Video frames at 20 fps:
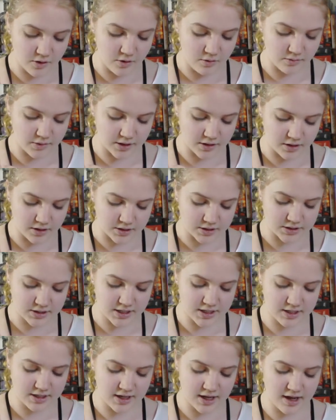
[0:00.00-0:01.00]
Oh my gosh,
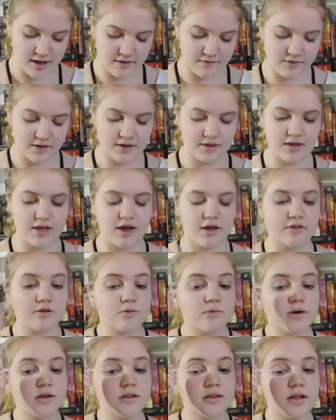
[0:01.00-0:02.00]
they didn't have like the other
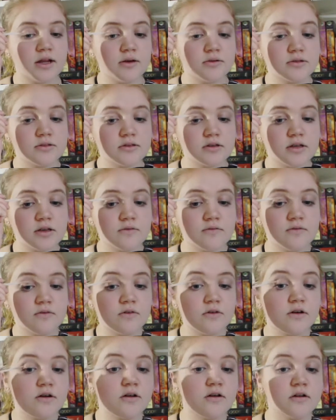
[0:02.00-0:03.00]
one that I was looking
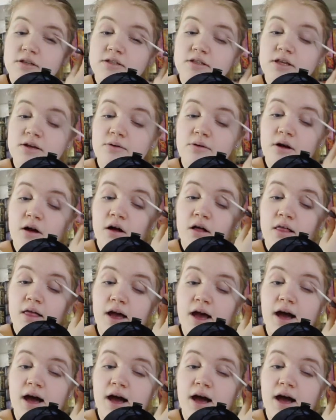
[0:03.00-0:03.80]
for because they were all